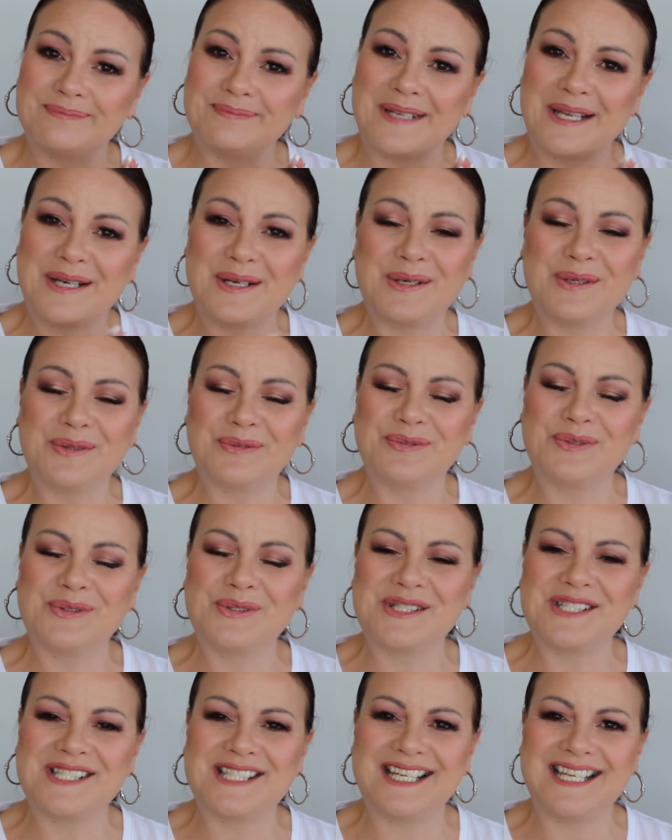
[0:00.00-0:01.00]
And I look forward
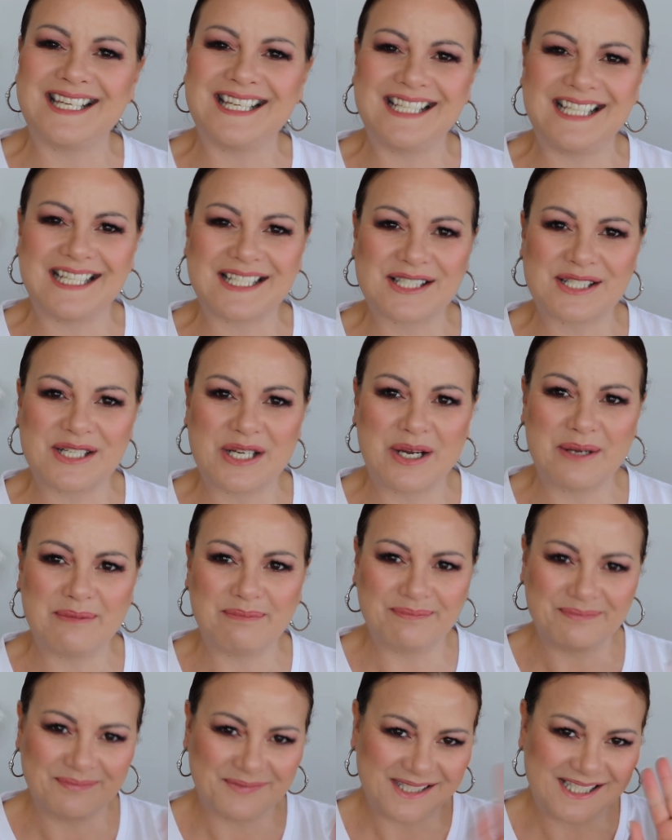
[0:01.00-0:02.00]
to seeing you next time.
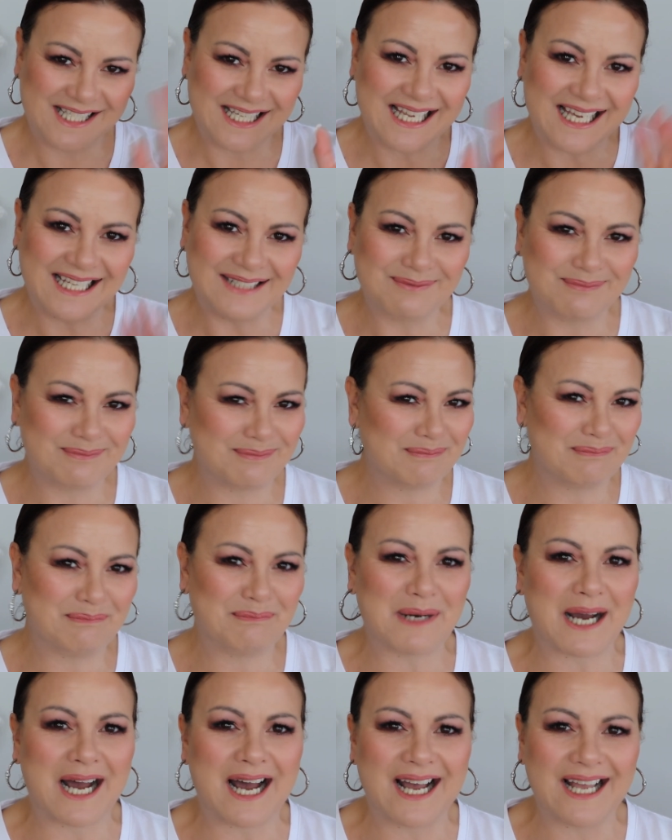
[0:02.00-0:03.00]
See ya.
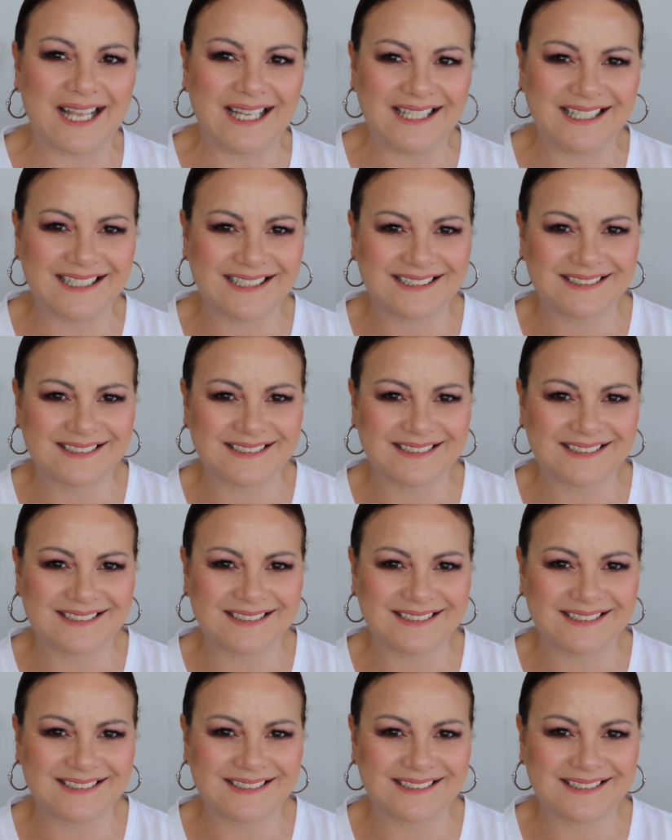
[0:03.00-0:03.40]
Bye.